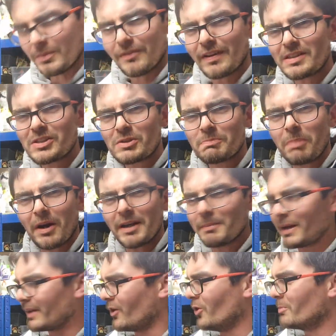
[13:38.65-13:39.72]
We've had
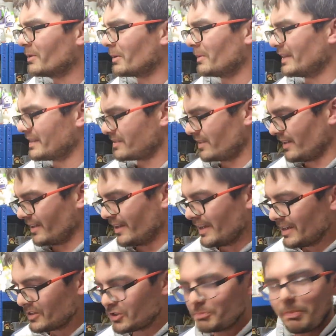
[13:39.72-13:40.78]
Spider-Man Homecoming. That's like
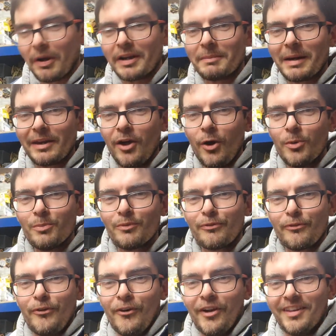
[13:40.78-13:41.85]
Spider-Man
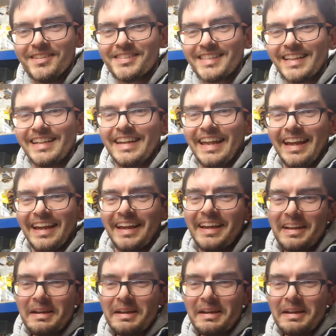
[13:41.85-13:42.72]
Homefront, isn't it?